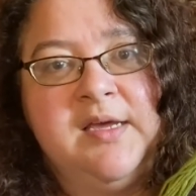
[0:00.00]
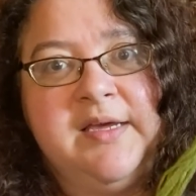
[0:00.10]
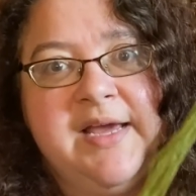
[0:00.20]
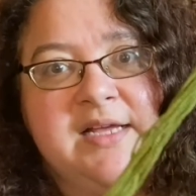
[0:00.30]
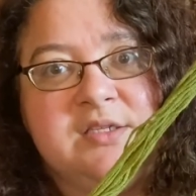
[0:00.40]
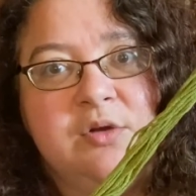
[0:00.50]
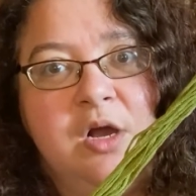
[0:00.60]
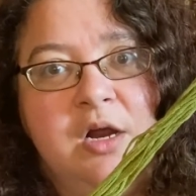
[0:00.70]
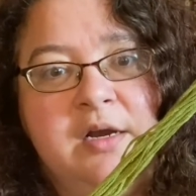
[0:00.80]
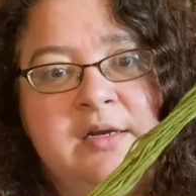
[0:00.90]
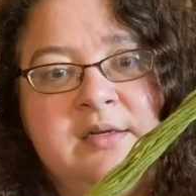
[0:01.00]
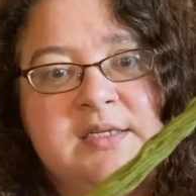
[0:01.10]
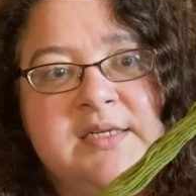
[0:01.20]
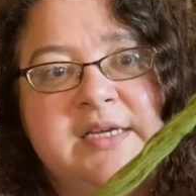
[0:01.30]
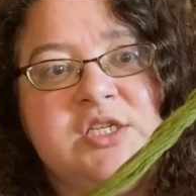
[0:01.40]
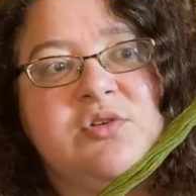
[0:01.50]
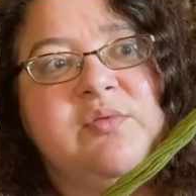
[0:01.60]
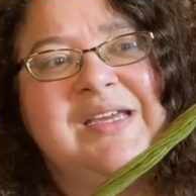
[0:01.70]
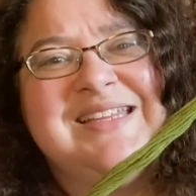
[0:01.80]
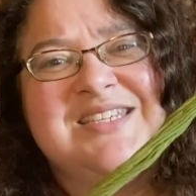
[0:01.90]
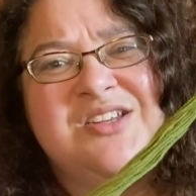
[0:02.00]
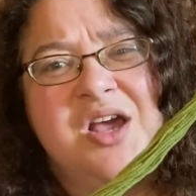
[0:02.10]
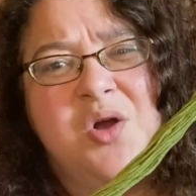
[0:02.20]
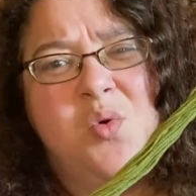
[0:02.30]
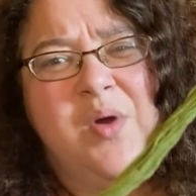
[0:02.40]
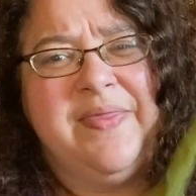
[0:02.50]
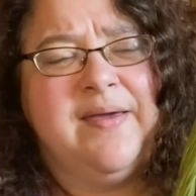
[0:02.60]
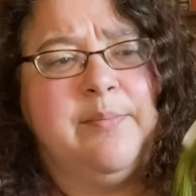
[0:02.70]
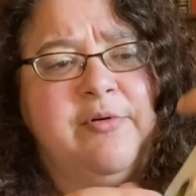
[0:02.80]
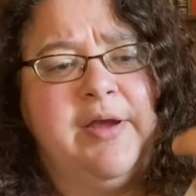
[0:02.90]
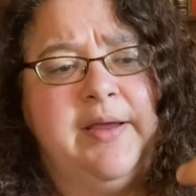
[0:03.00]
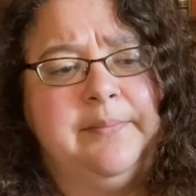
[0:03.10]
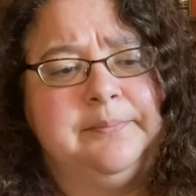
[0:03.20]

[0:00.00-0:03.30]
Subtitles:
Castle Garden, it's a nice green. It's not quite that bright.